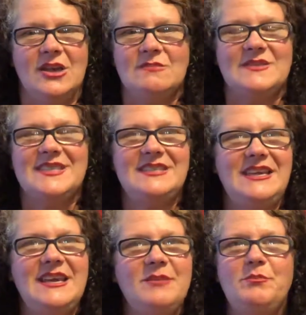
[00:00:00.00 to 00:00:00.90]

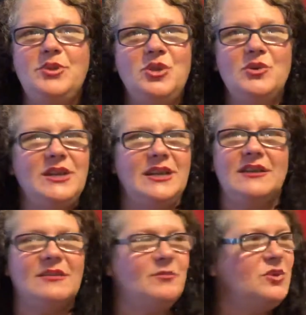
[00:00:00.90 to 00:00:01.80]
seeing beauty,
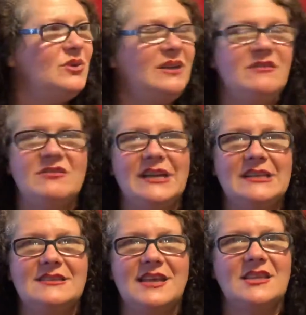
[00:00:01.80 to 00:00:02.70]
the beauty in the
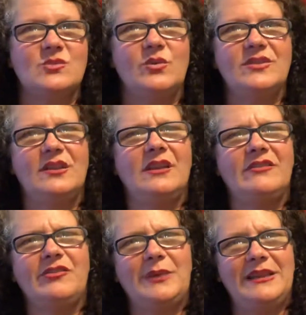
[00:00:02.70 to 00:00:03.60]
United States with the love
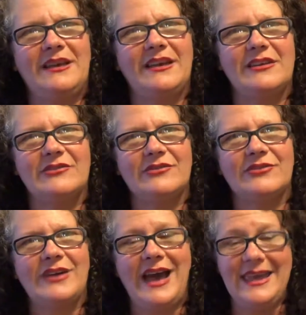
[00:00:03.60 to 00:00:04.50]
of my life?
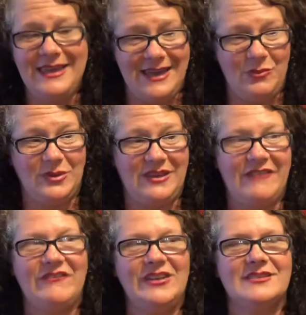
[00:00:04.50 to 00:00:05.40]
I get what
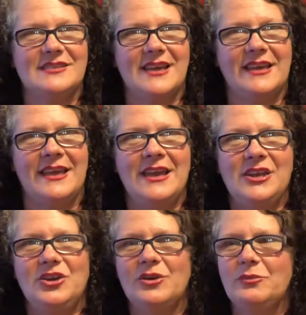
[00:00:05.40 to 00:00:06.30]
that feels like.
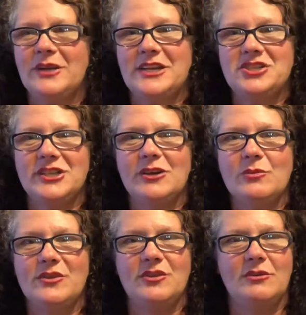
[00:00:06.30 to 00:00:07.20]
You know, and when I shared
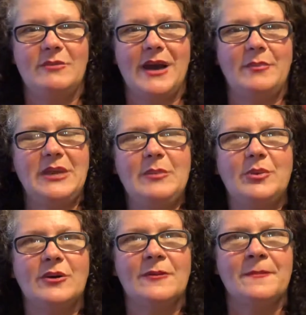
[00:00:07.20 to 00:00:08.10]
with you about
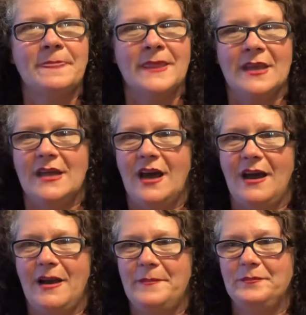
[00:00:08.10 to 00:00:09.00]
people
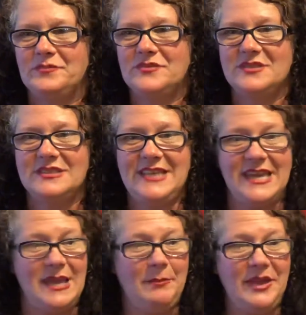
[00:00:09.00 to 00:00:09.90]

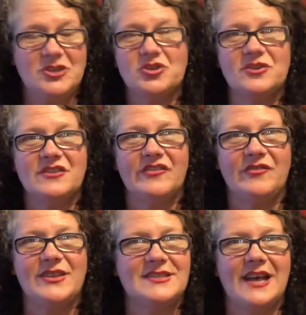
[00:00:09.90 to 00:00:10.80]
taking pictures of
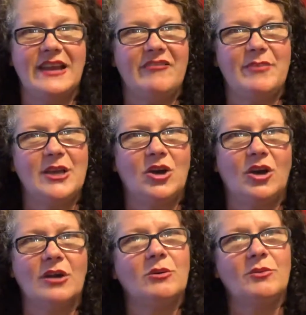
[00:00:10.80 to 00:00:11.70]
the side of my
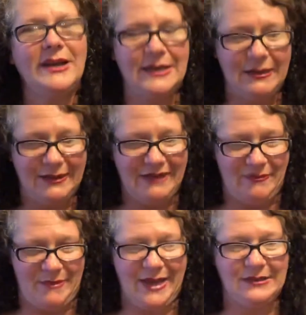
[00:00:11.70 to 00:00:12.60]
car, well, right now I have a
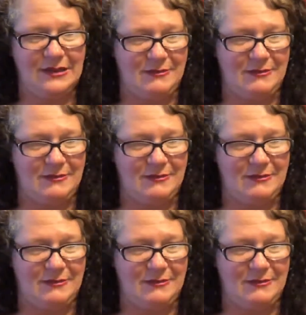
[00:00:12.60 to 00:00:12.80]
magnet on